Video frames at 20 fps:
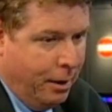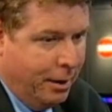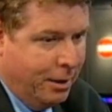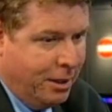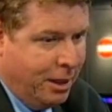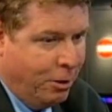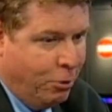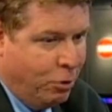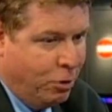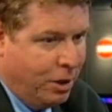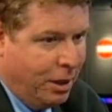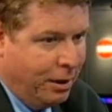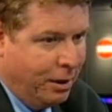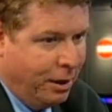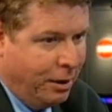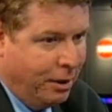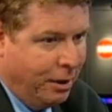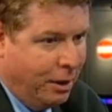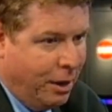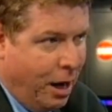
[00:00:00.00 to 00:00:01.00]
It's interesting
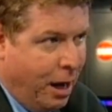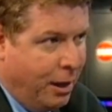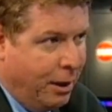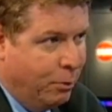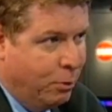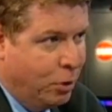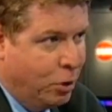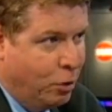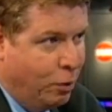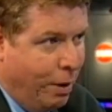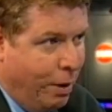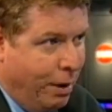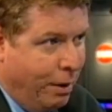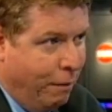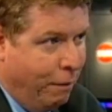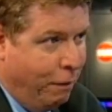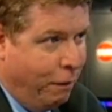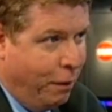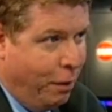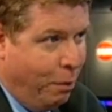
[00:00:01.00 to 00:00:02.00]
that the guy that was trying
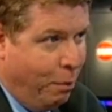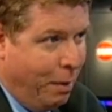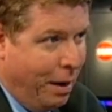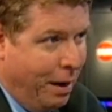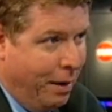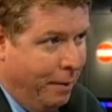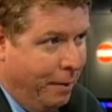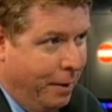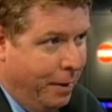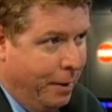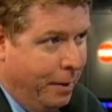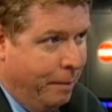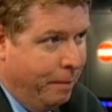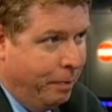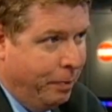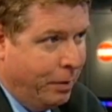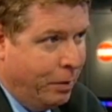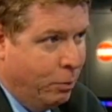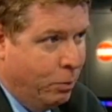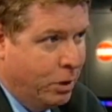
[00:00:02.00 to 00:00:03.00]
to film it
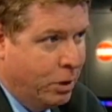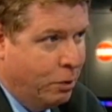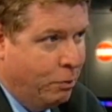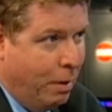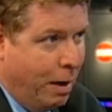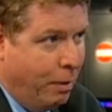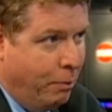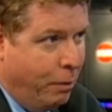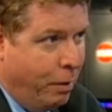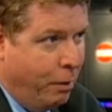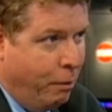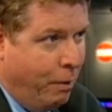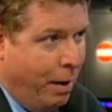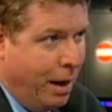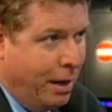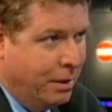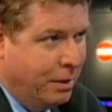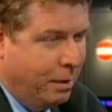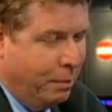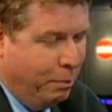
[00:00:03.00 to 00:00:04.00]
was threatened with
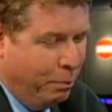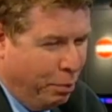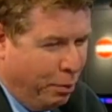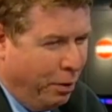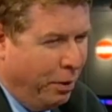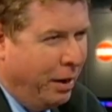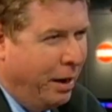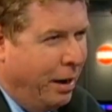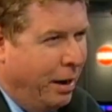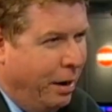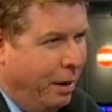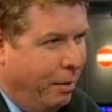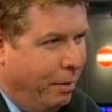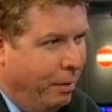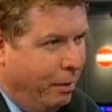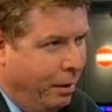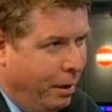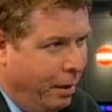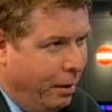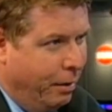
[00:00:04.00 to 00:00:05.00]
arrest and bullied
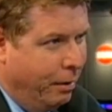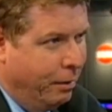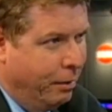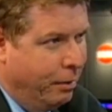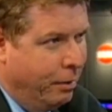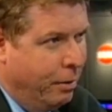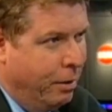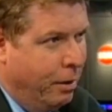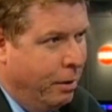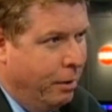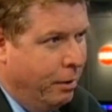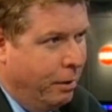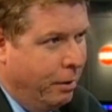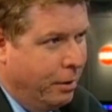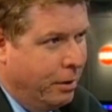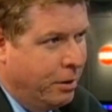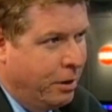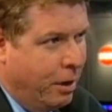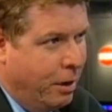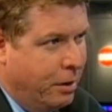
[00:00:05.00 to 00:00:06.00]
and, and
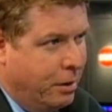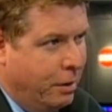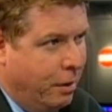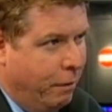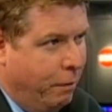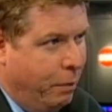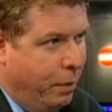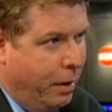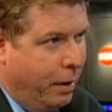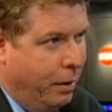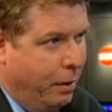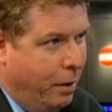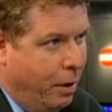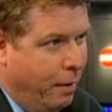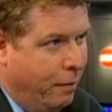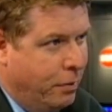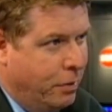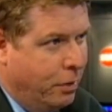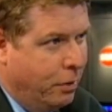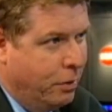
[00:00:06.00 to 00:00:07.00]
this kind of stuff by an
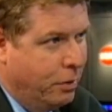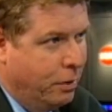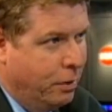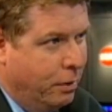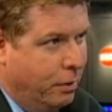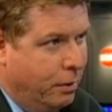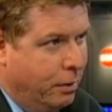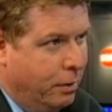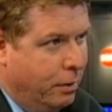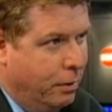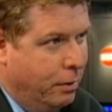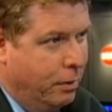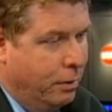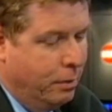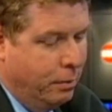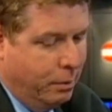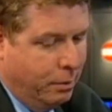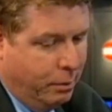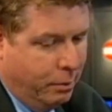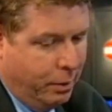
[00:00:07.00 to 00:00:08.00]
officer. But the protesters
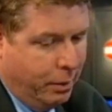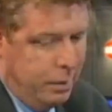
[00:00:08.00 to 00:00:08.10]
weren't.